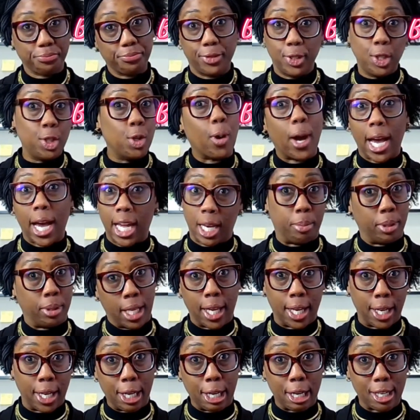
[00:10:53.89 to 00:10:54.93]
You know I had to put
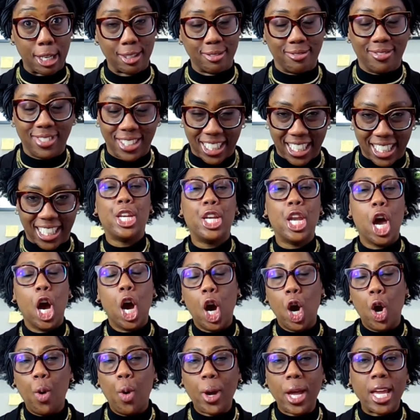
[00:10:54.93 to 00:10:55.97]
that in there.
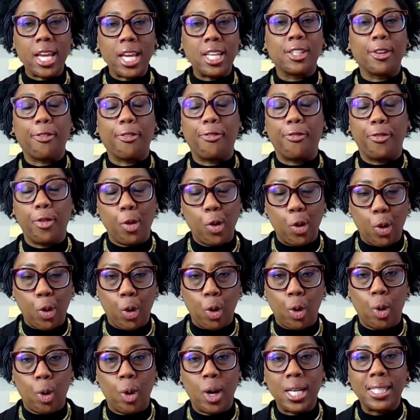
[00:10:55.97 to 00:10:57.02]
No is a
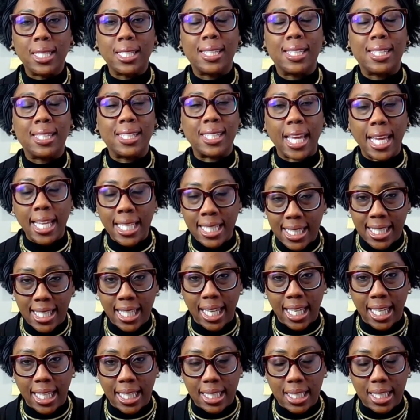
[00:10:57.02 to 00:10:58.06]
full
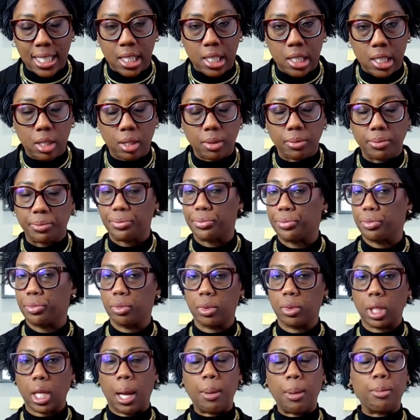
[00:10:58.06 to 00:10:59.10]
sentence.
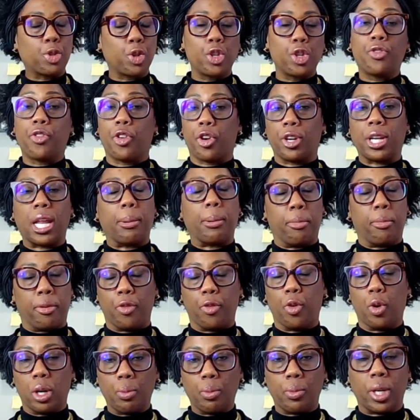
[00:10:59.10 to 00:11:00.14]
I'm sure you've heard that
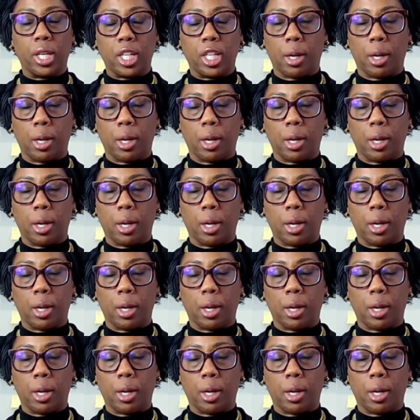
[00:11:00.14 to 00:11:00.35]
before when you